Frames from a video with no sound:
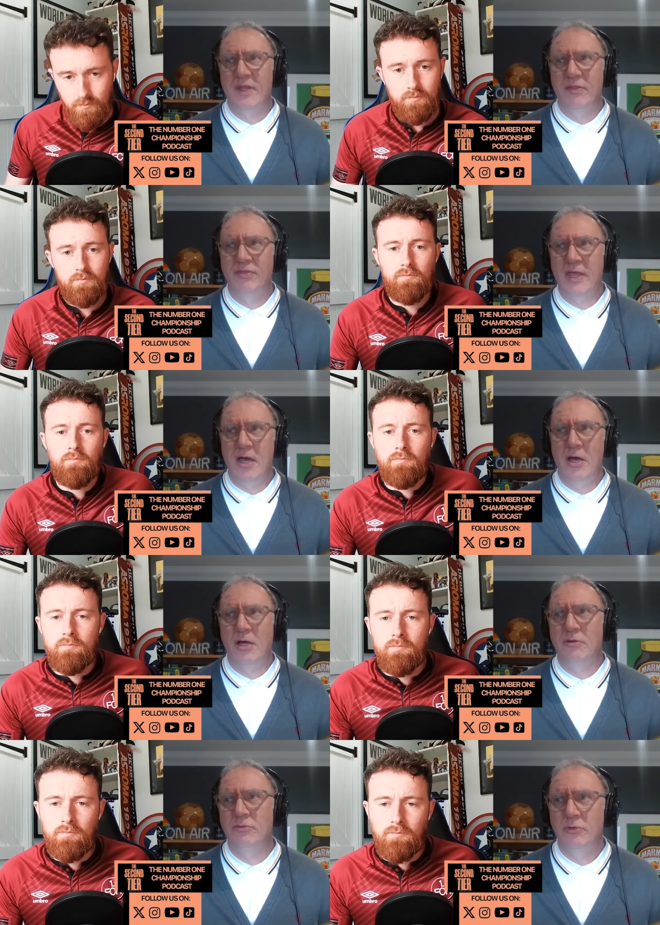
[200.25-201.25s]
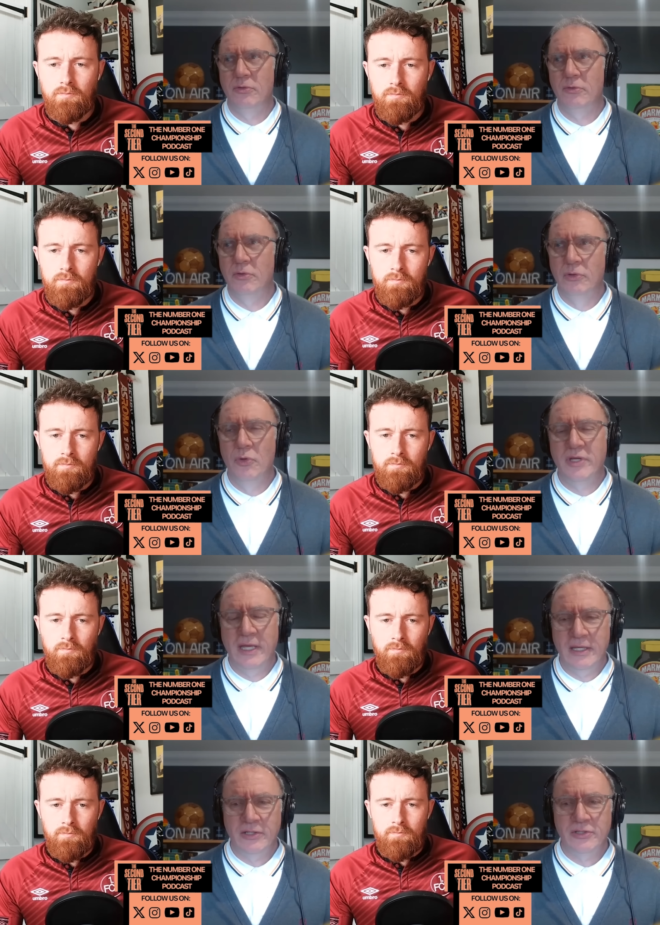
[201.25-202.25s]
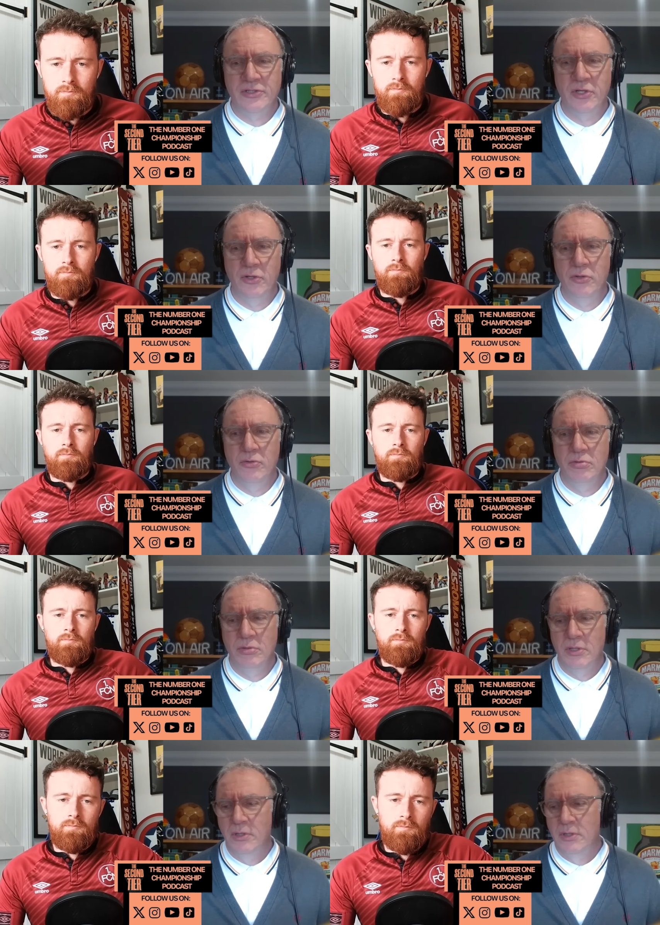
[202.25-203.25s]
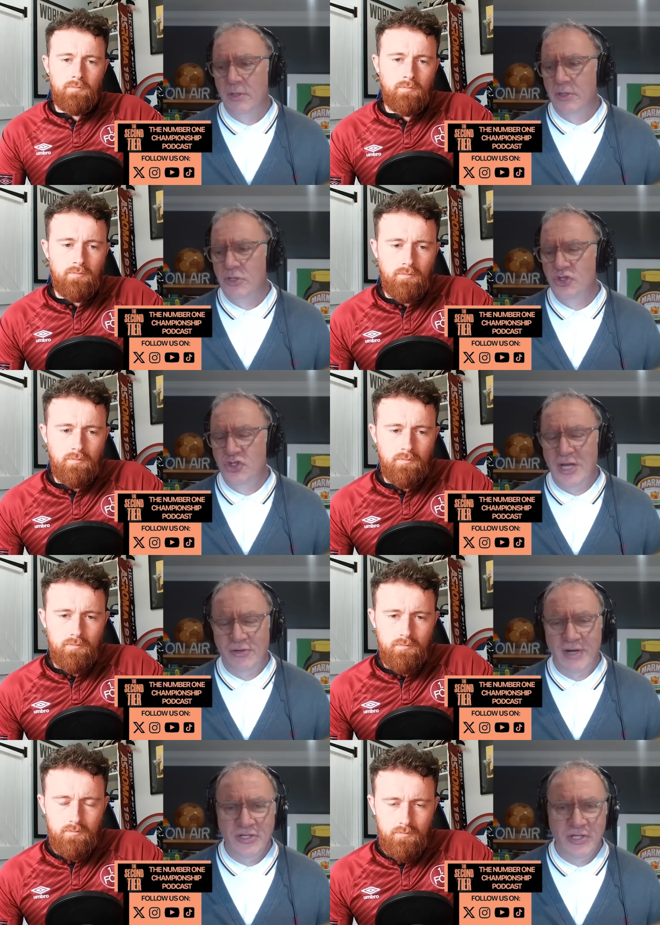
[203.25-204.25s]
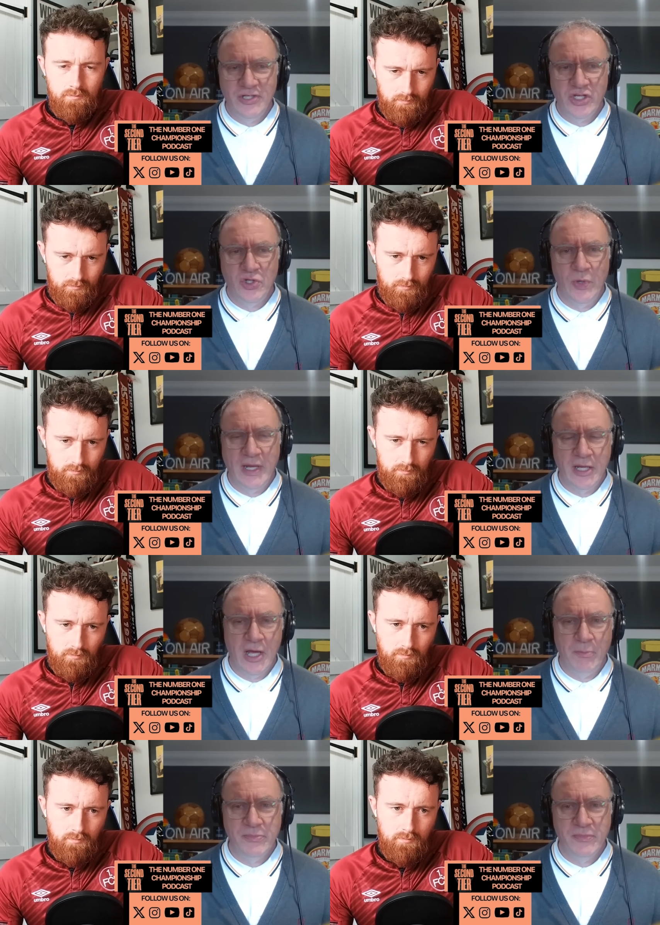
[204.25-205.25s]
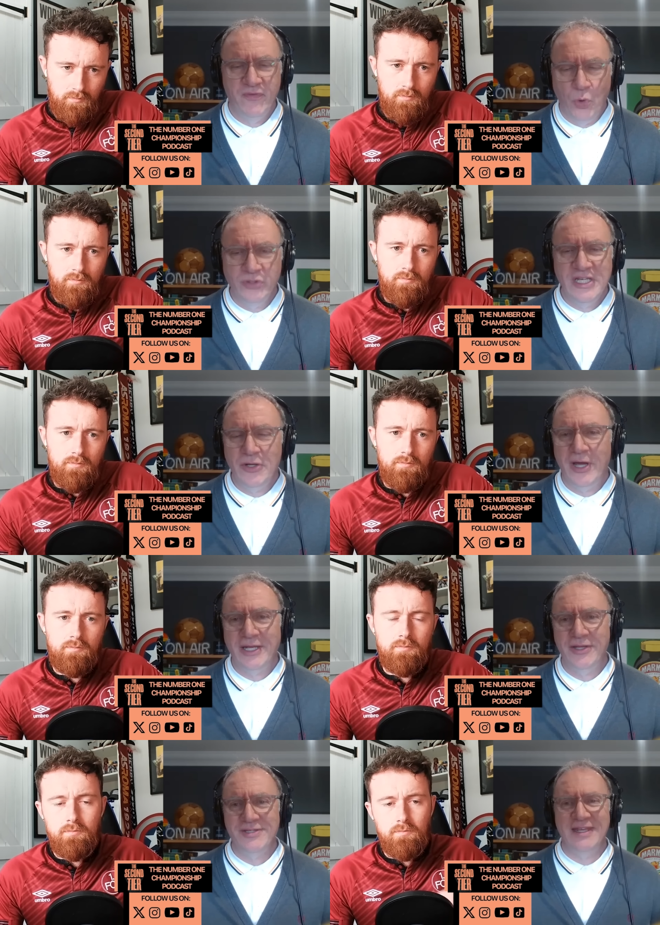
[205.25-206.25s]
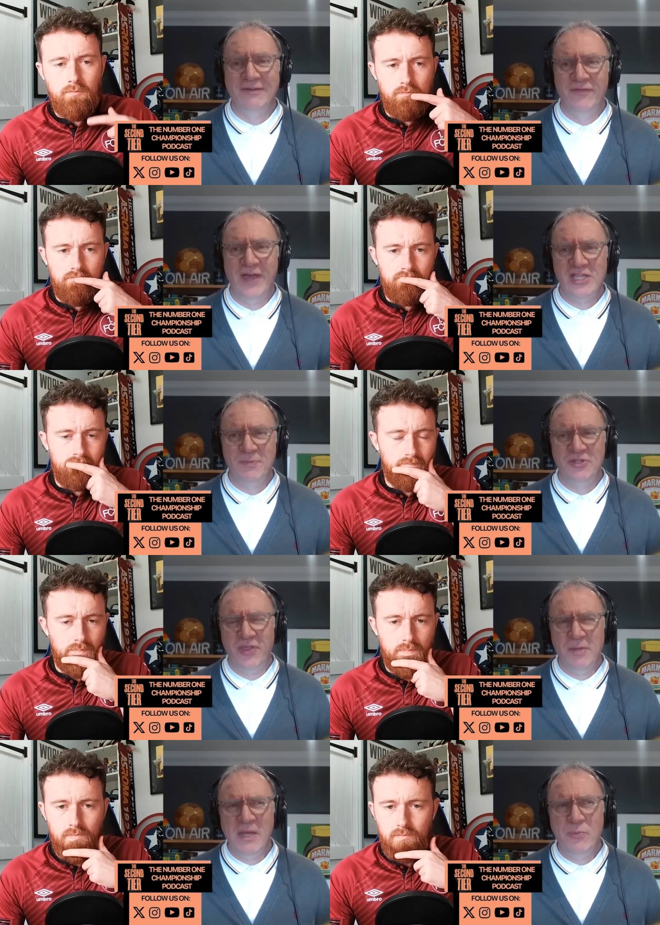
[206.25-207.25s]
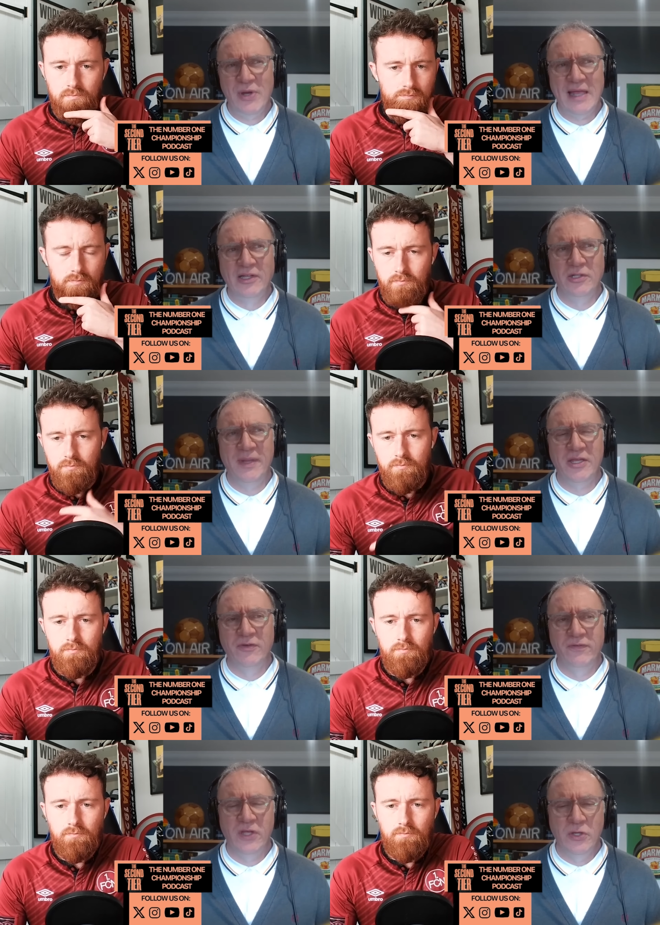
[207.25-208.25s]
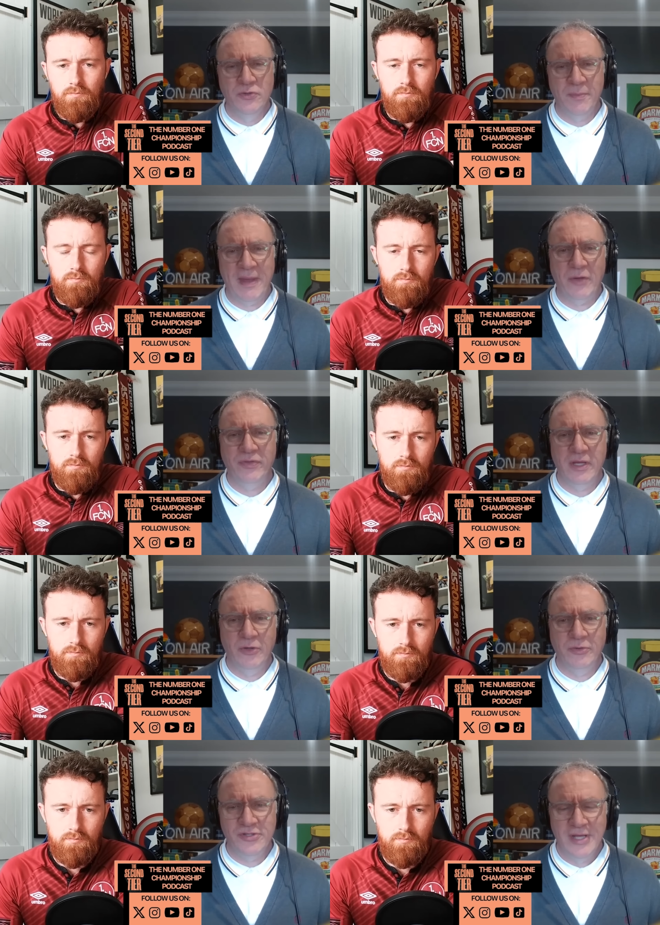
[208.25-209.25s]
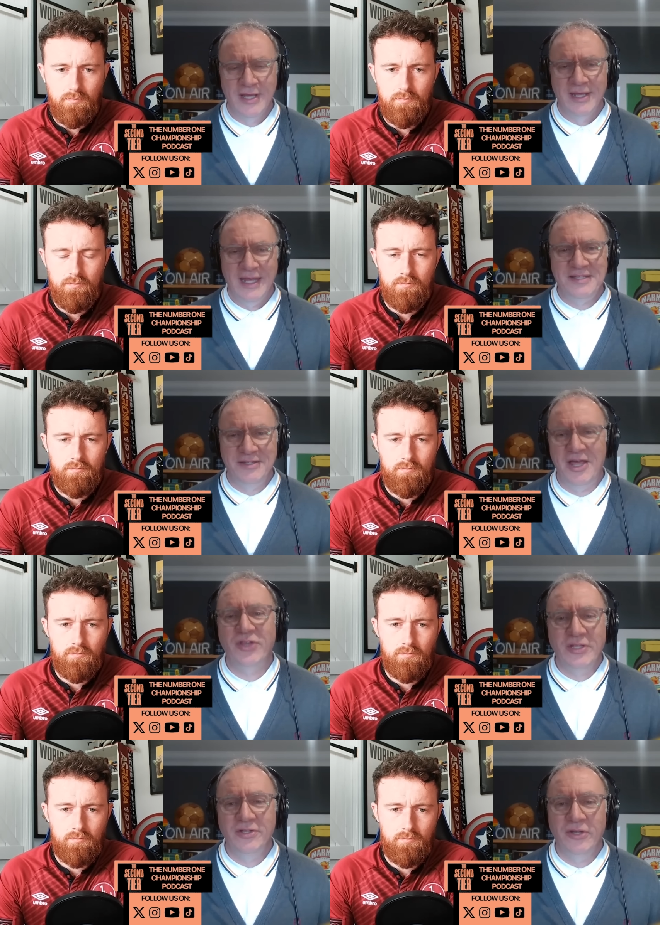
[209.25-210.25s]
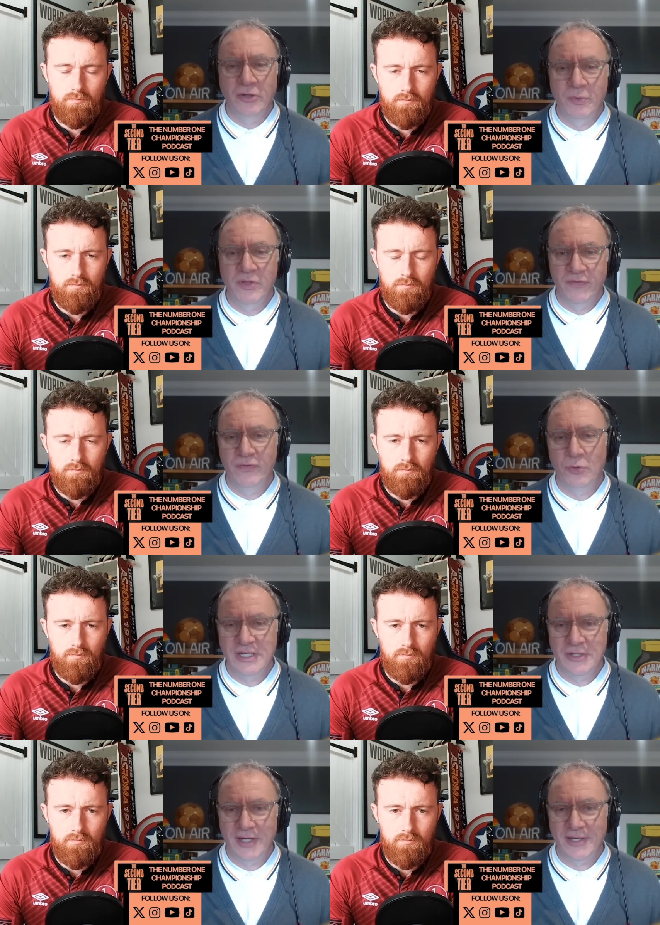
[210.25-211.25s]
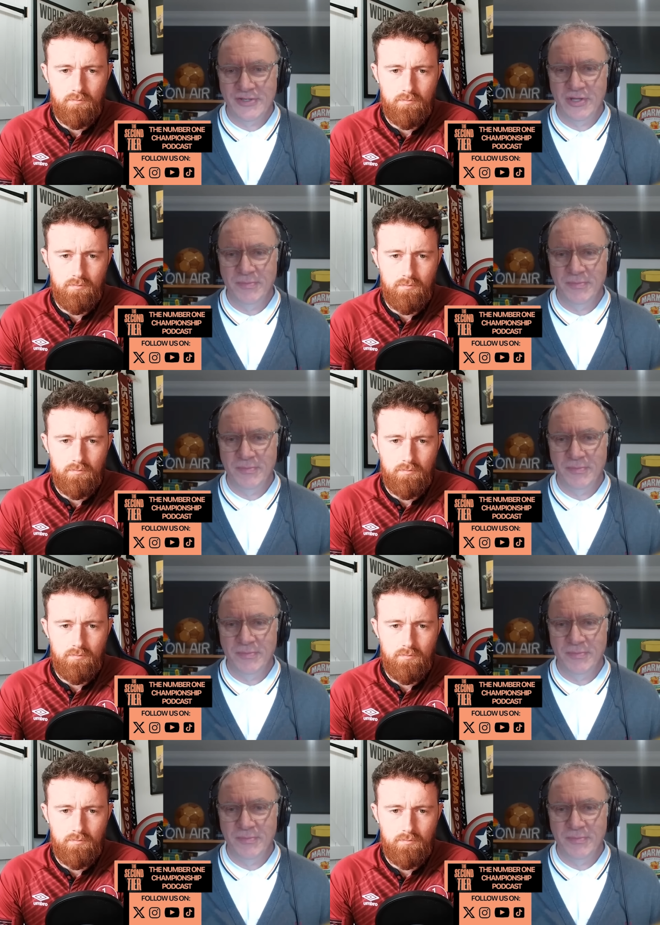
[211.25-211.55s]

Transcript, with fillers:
Speaker 1: they are looking to generate additional income. 49ers investments. I think people get a little bit confused about the owners. It's nothing to do with the 49ers